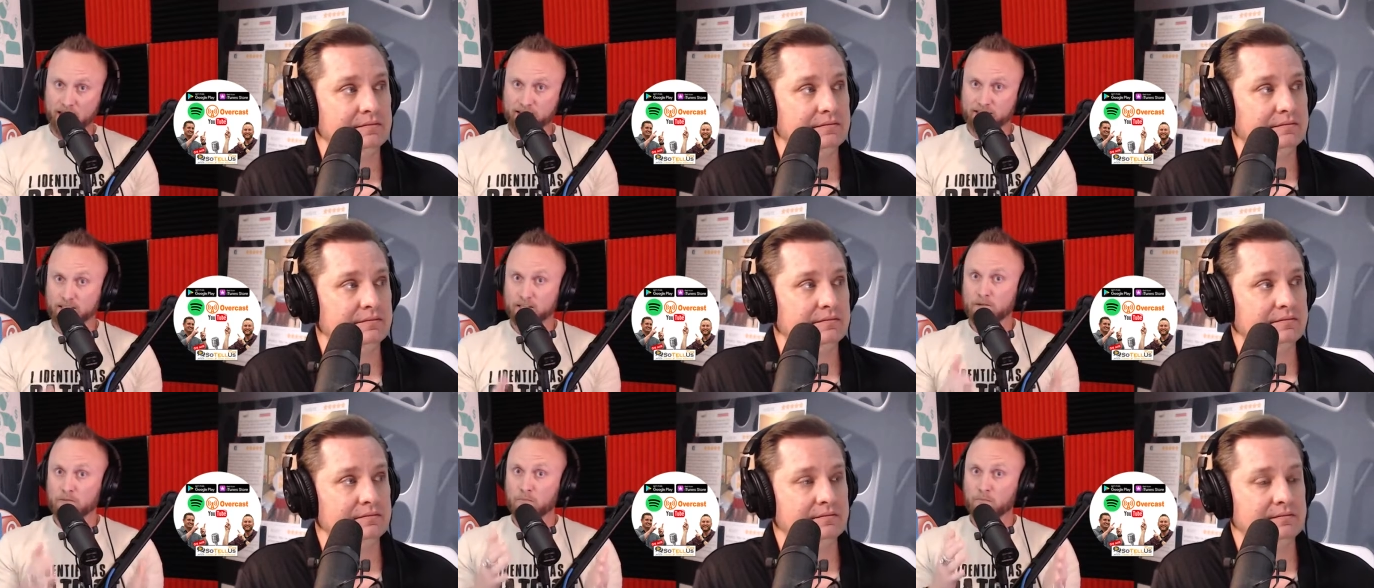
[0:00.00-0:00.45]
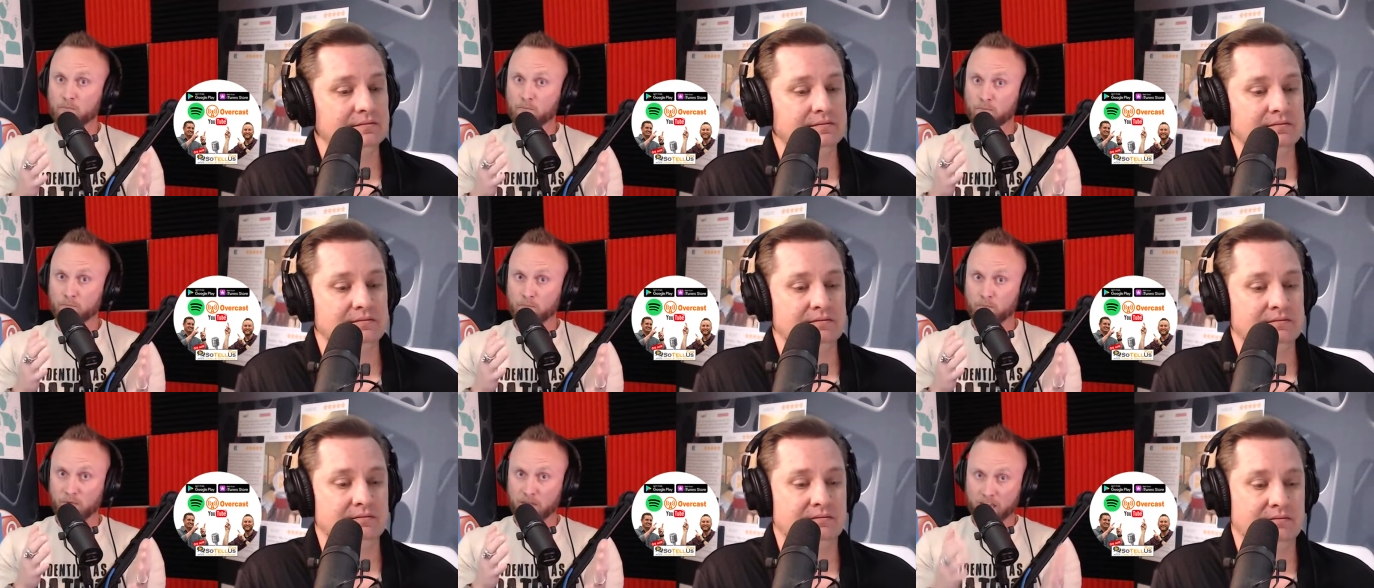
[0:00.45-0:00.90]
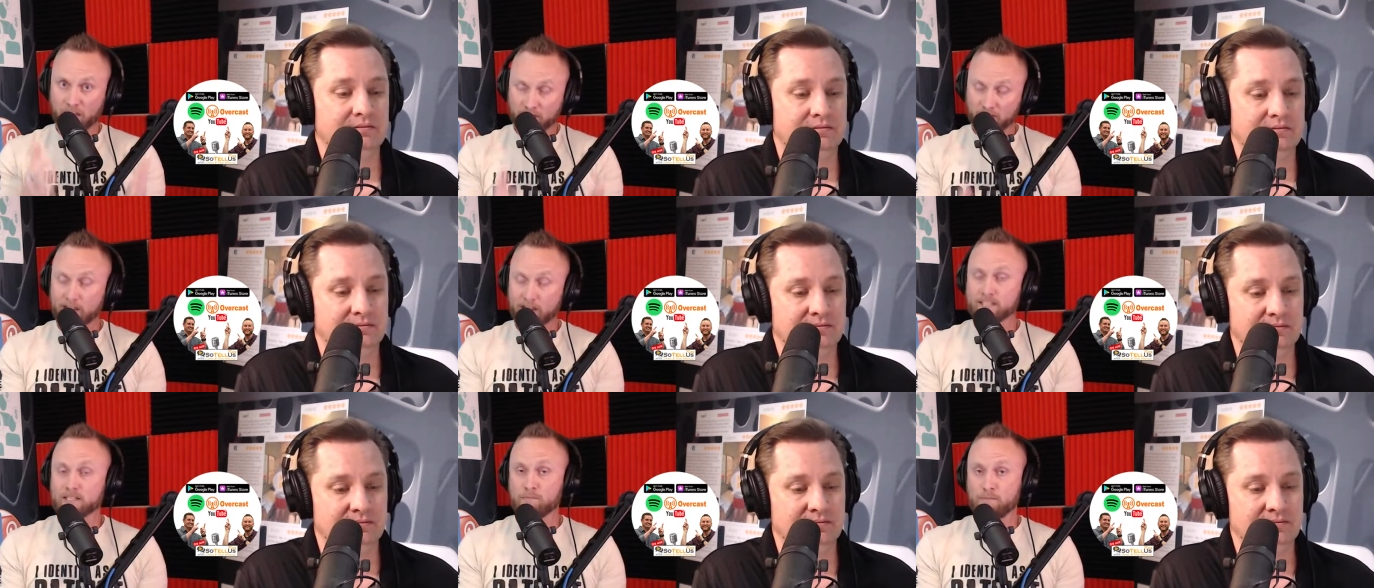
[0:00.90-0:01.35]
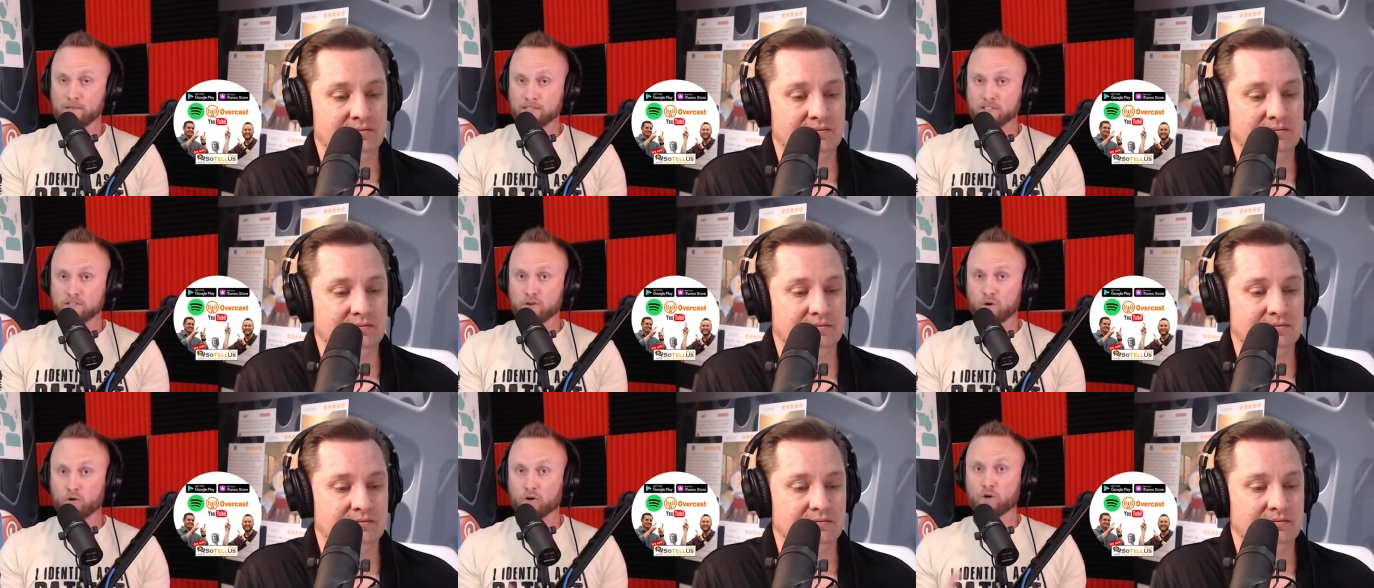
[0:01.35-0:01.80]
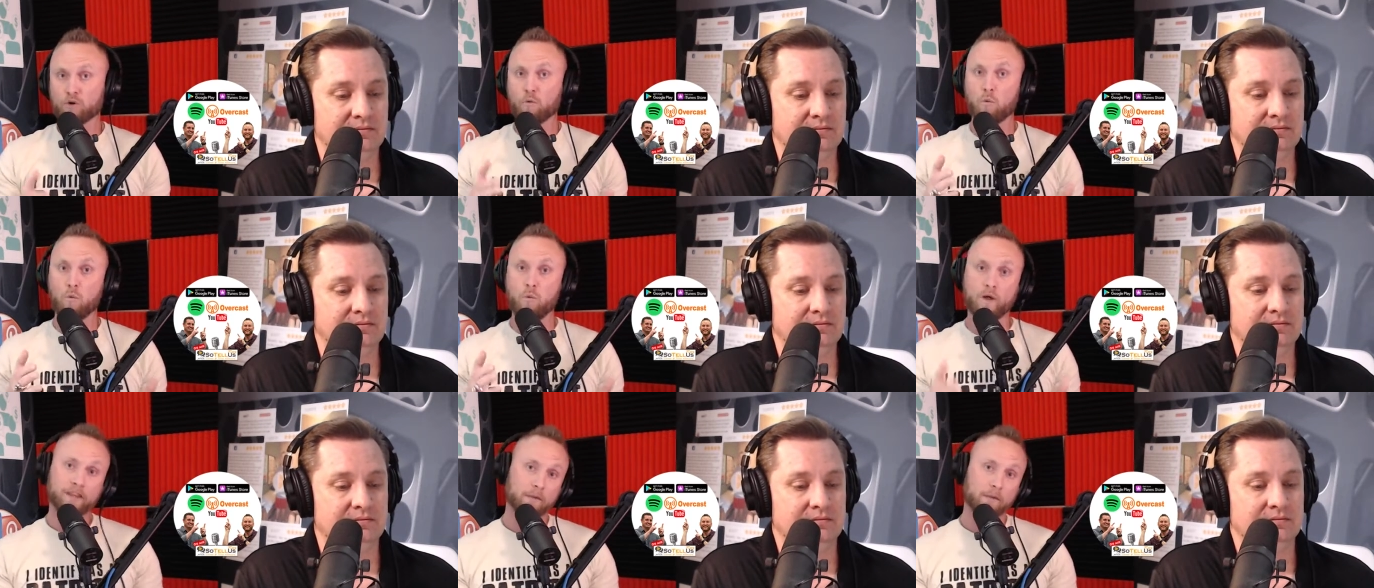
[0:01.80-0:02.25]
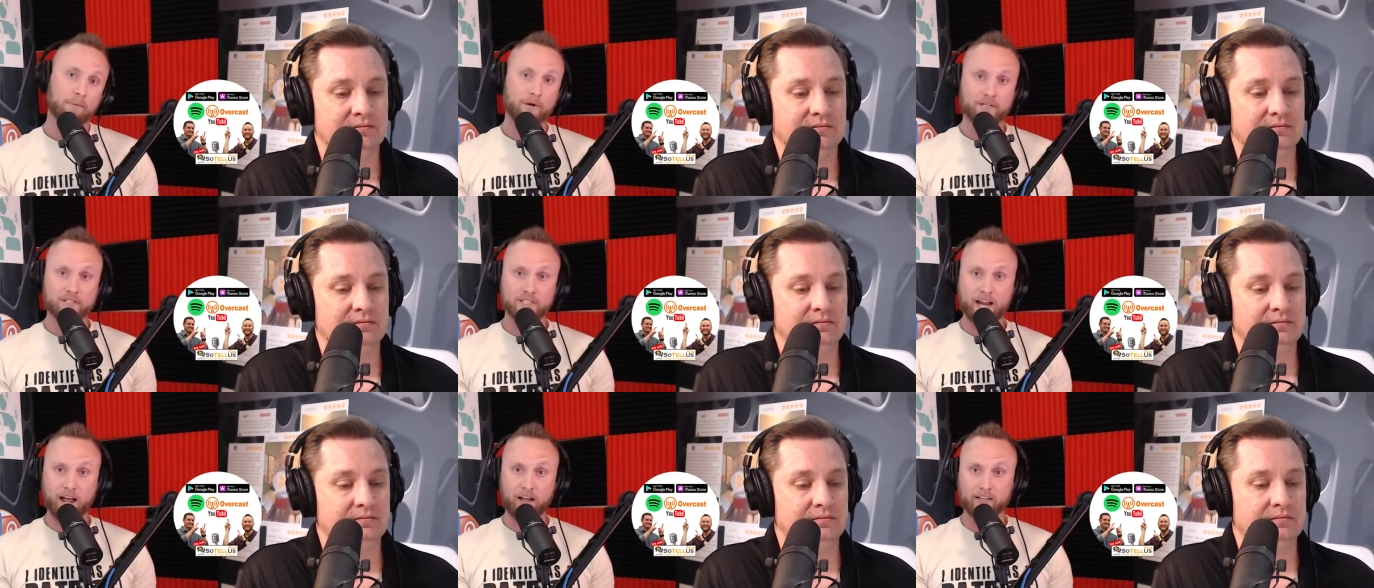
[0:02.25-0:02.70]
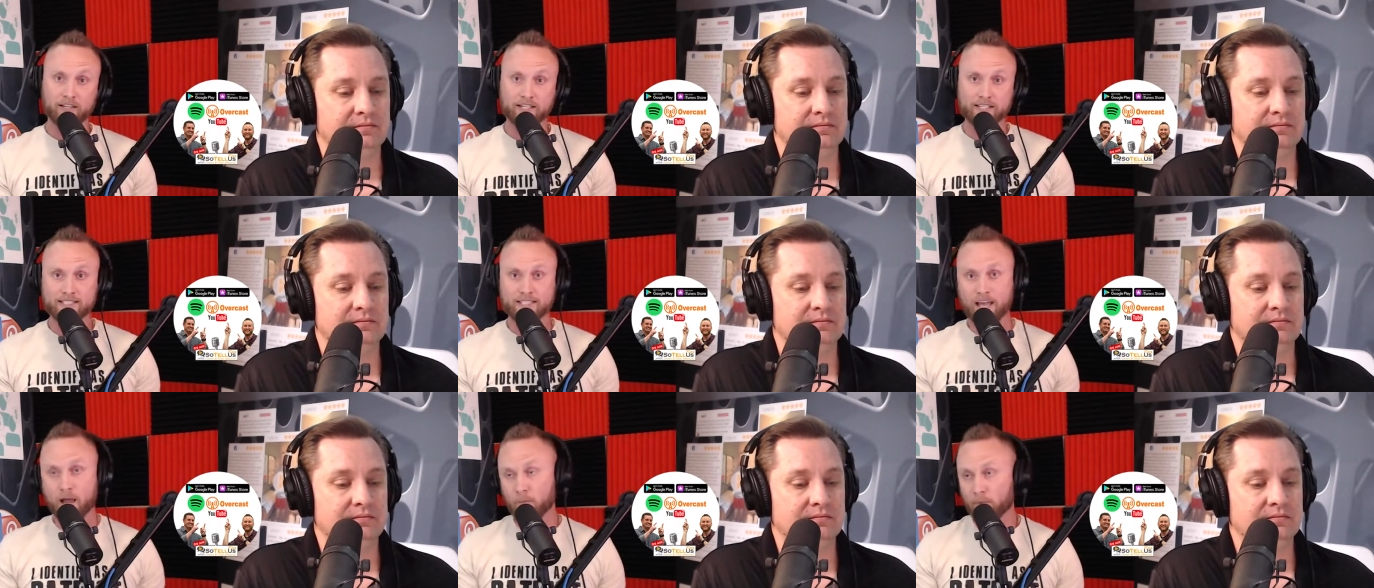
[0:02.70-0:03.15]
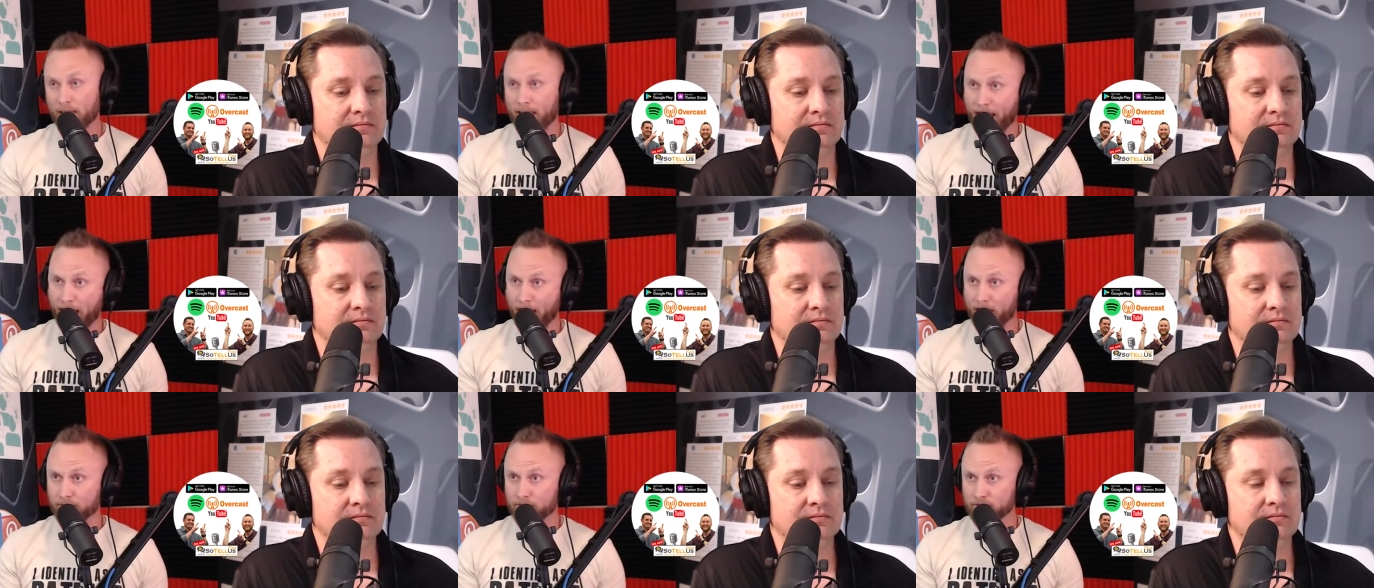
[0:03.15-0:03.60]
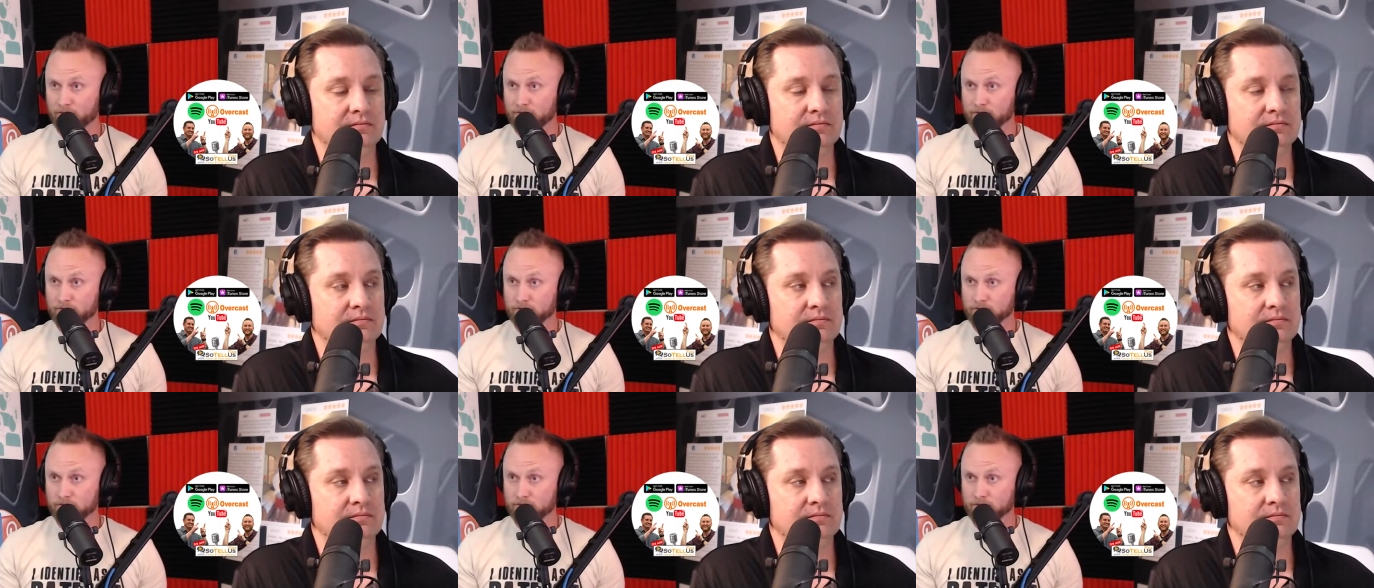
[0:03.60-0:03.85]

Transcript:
Speaker 1: is, even as a business owner with the personalities that we have,